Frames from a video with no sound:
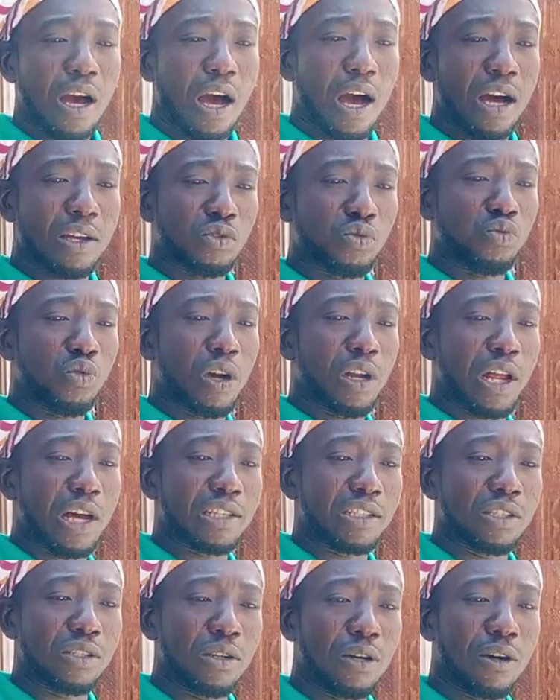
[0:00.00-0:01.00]
as well
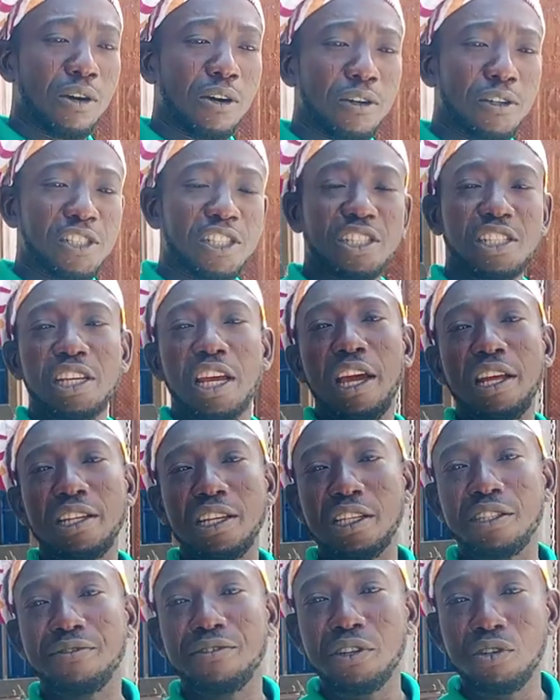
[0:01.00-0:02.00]
as you know share
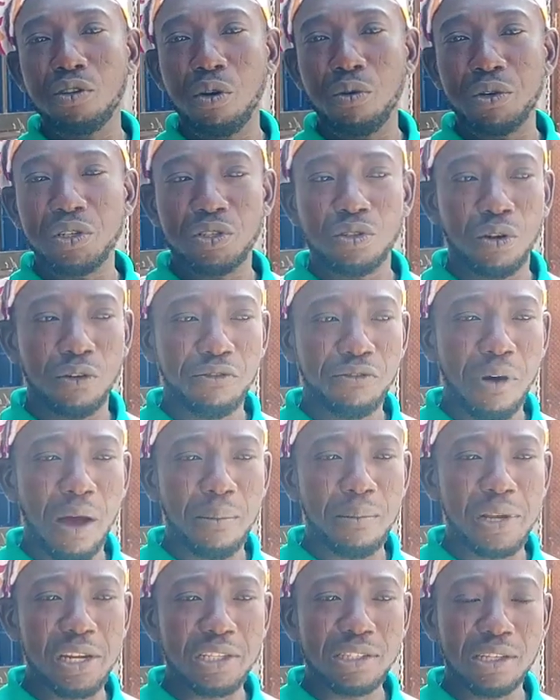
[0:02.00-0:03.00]
this video with your
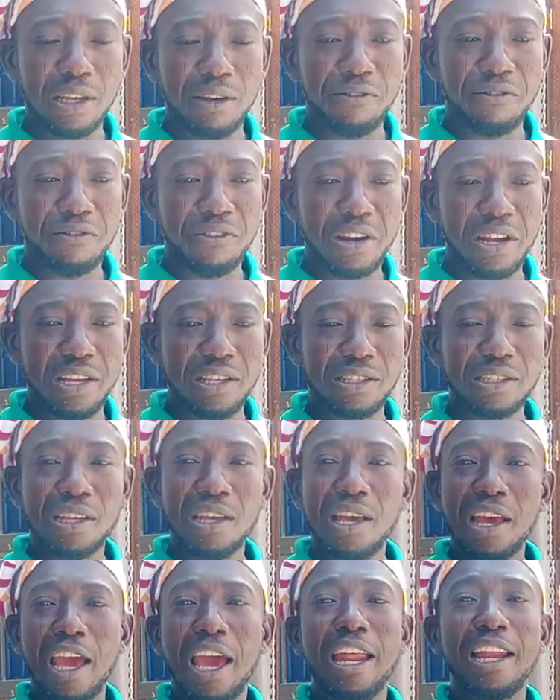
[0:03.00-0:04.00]
families and
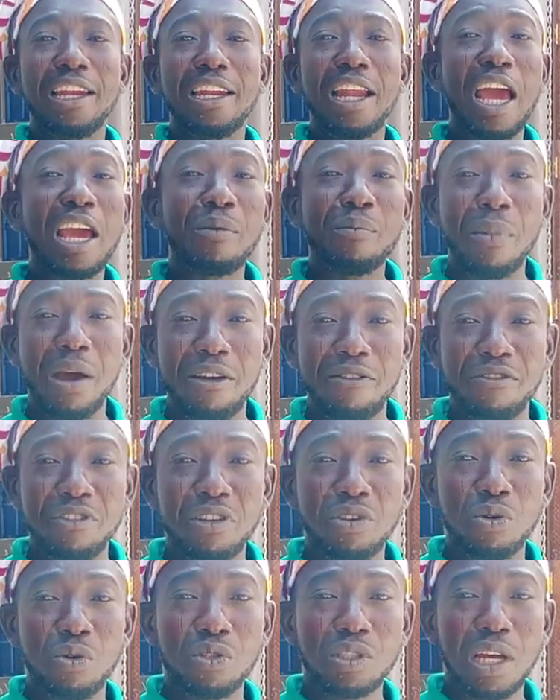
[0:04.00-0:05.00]
friends and like my
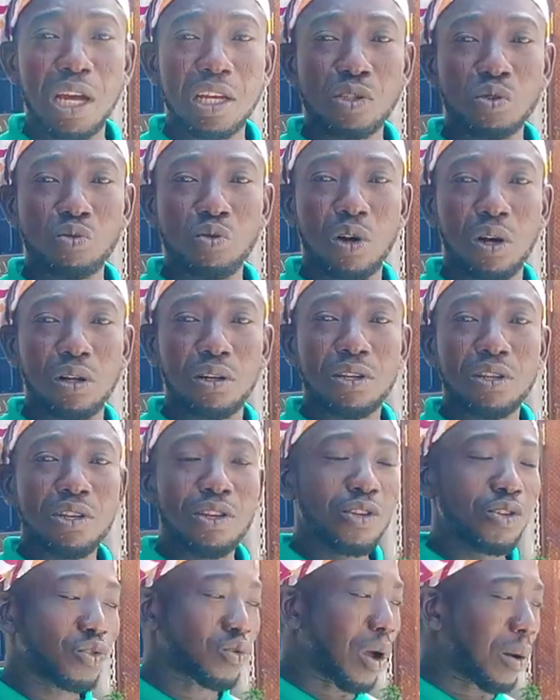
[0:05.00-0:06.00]
videos as well
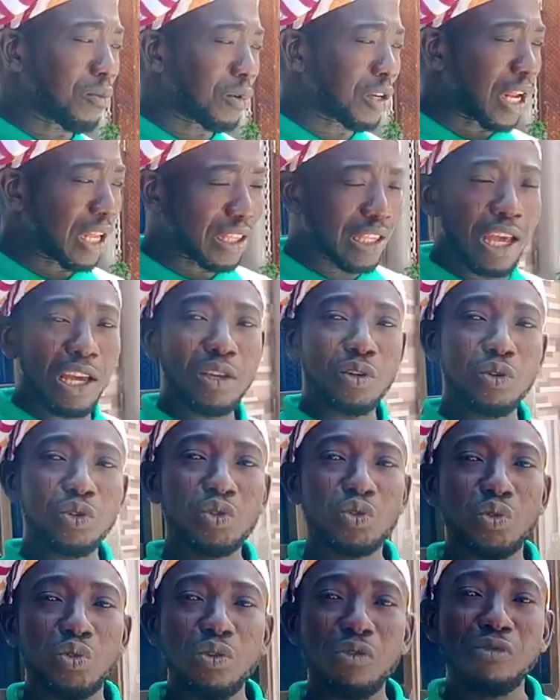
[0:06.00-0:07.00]
so i'm gonna take you
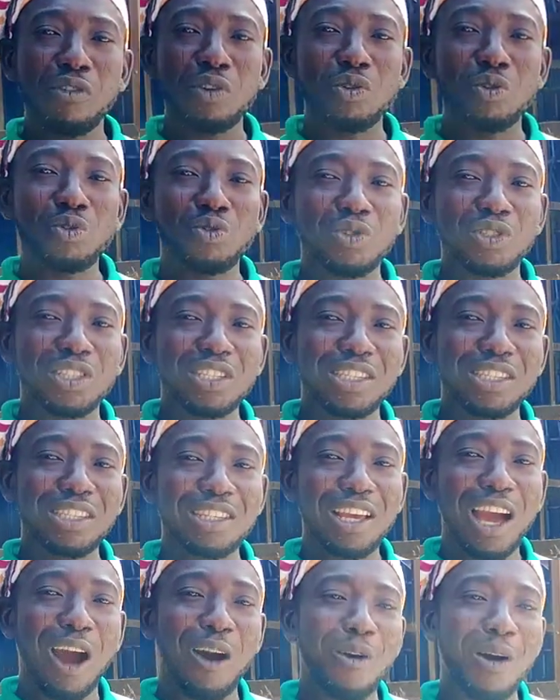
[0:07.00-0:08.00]
through for you to see
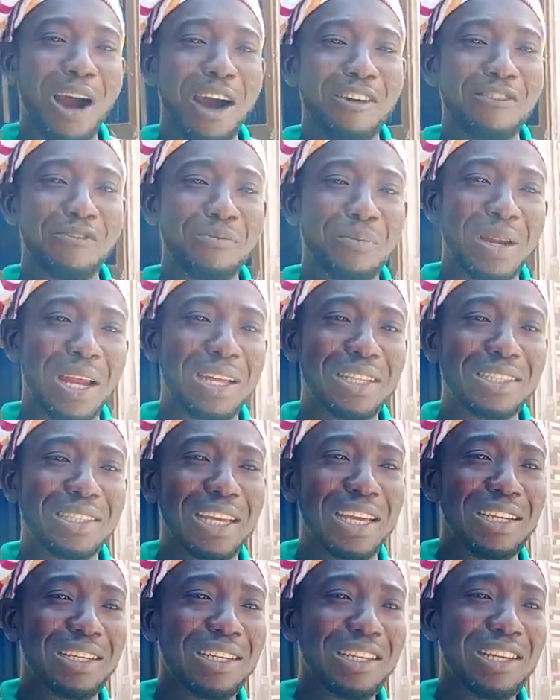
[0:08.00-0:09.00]
how i've
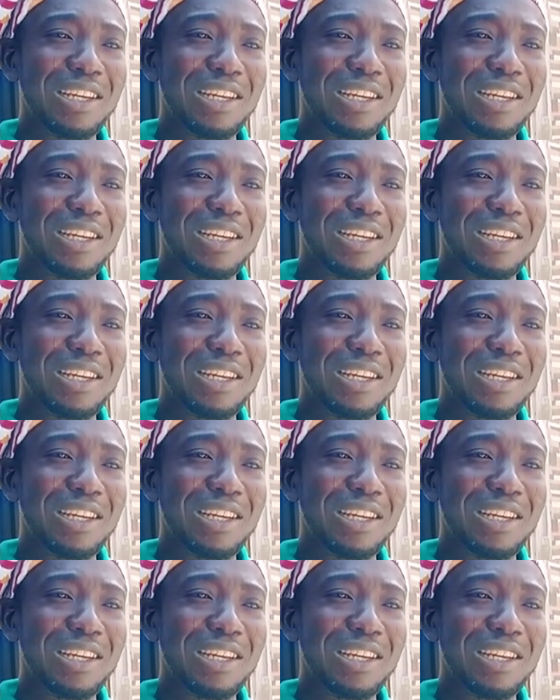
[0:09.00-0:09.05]
planted